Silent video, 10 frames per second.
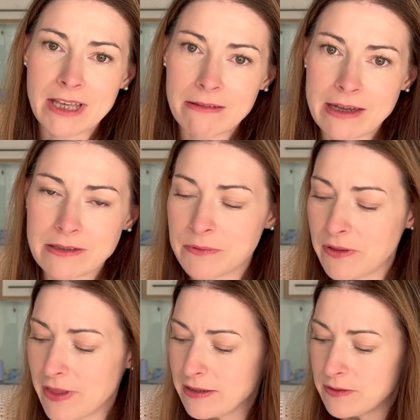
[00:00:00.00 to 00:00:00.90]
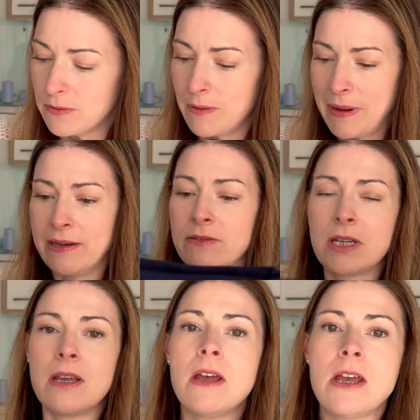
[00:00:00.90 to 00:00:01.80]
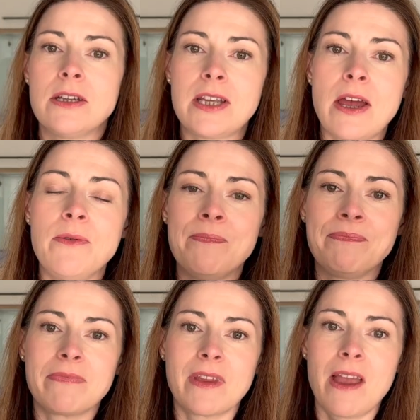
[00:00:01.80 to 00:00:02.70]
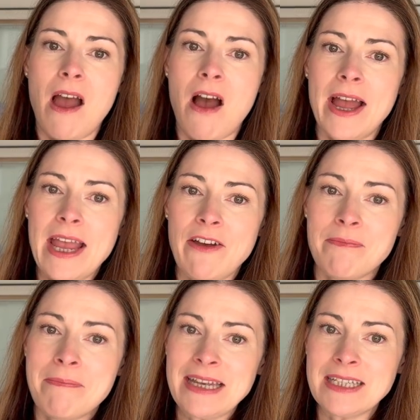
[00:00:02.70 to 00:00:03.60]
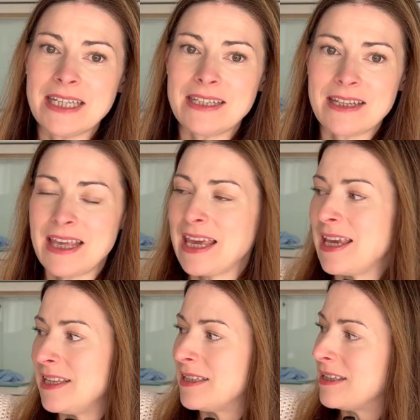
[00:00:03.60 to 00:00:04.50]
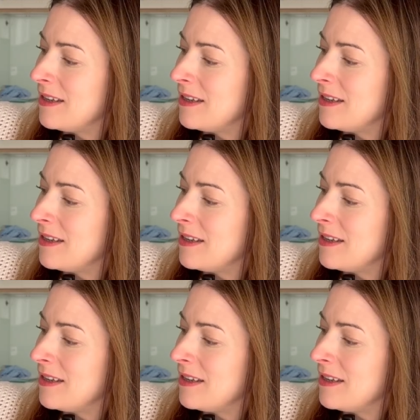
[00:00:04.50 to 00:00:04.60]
that's what that's all about. So I have mended these.